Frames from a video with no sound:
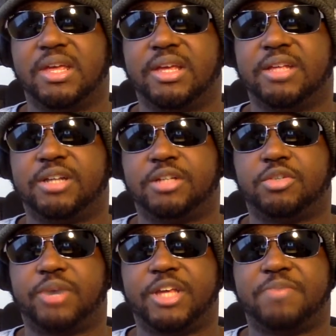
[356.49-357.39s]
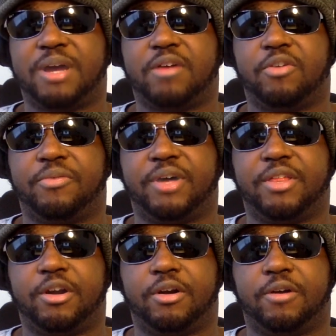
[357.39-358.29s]
He's also raised by a group of
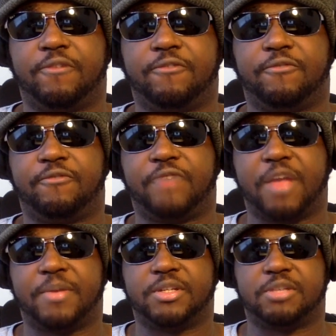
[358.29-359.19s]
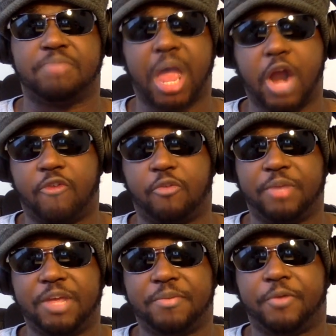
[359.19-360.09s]
other famous and powerful
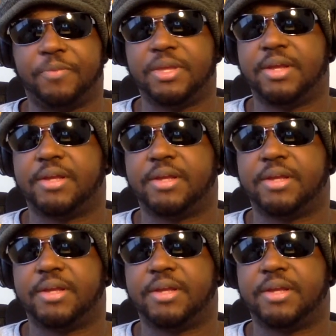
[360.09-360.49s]
people.